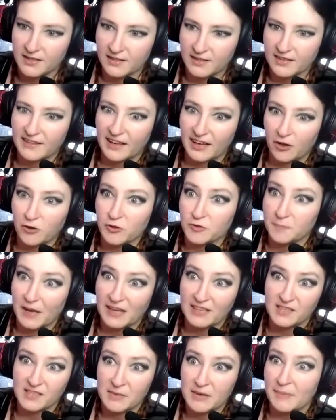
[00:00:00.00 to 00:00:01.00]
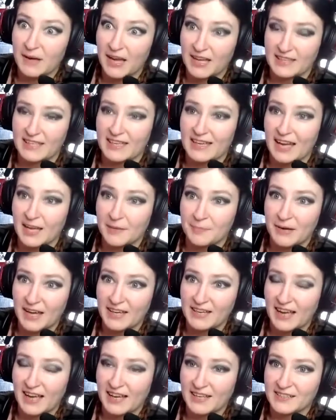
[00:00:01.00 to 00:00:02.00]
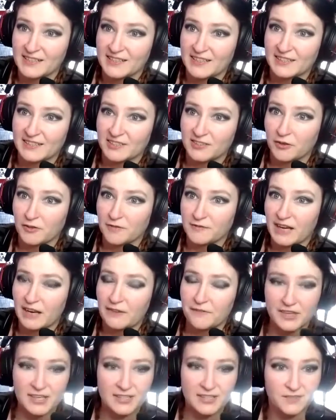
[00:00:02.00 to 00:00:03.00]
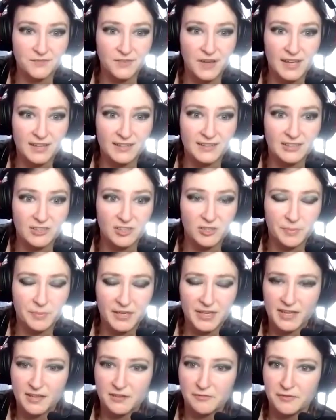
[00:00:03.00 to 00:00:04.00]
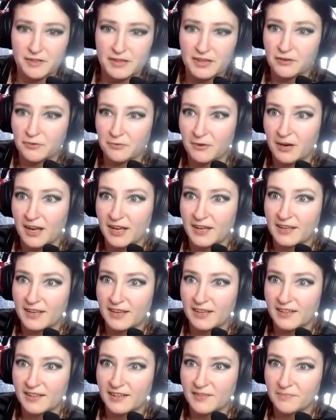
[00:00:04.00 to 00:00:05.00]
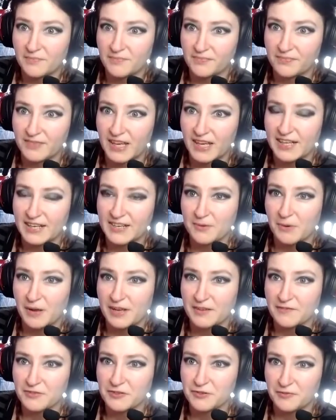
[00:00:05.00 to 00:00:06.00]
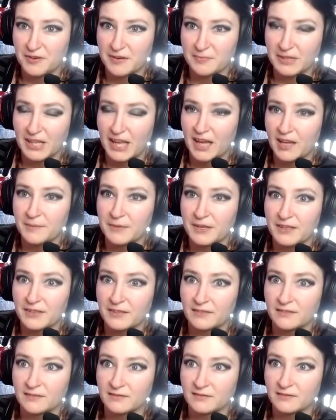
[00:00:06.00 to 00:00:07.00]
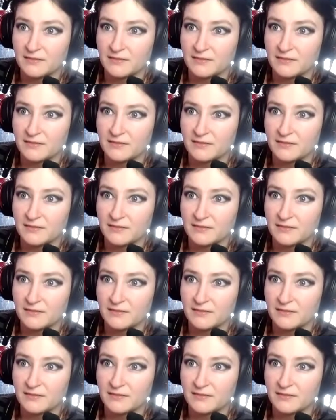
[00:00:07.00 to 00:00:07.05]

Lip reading: that goes back to me buying the iPad. I had to sort of diversify a little bit and think, right, I need a way of streamlining